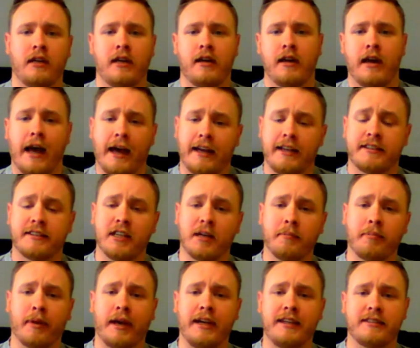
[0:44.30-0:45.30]
and in some
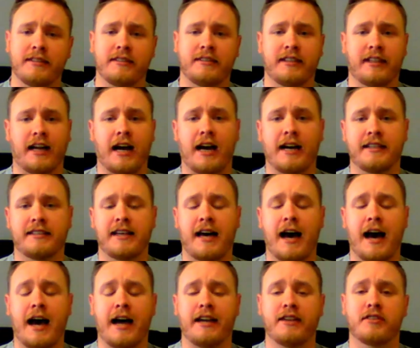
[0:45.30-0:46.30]
places it got as
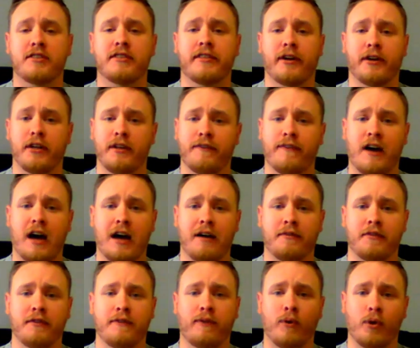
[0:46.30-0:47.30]
high as 35 to
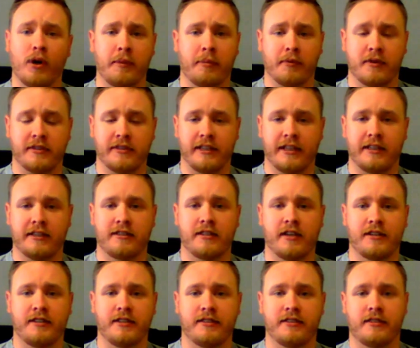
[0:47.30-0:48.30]
40%,
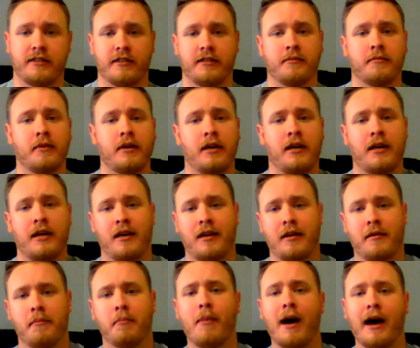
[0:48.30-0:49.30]
such as in
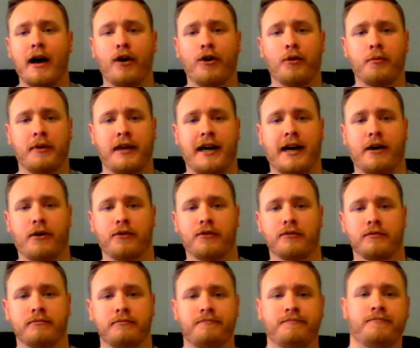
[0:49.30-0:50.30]
my hometown
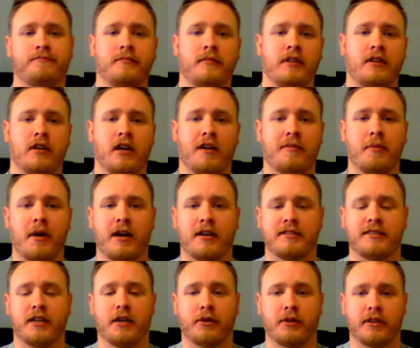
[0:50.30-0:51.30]
of
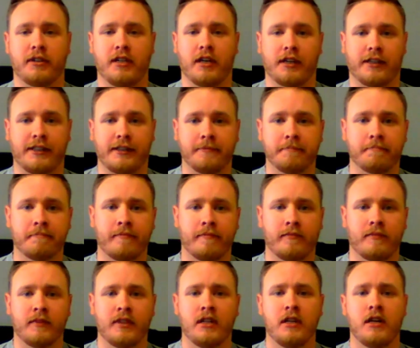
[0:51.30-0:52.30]
Monticello, Kentucky.
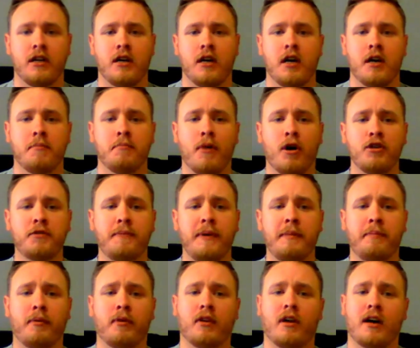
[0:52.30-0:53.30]
Most
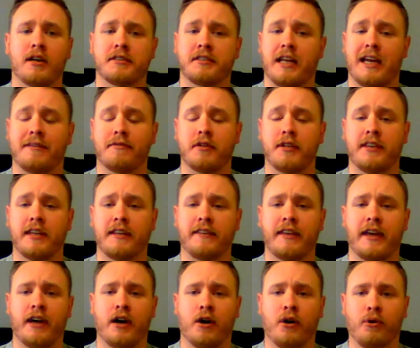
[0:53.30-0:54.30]
people lost everything
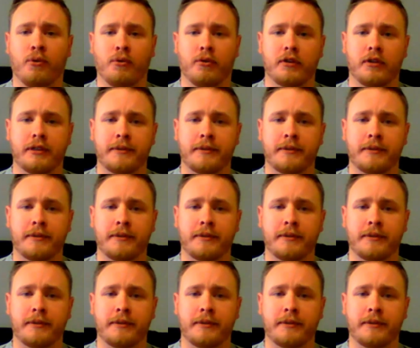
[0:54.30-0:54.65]
they owned.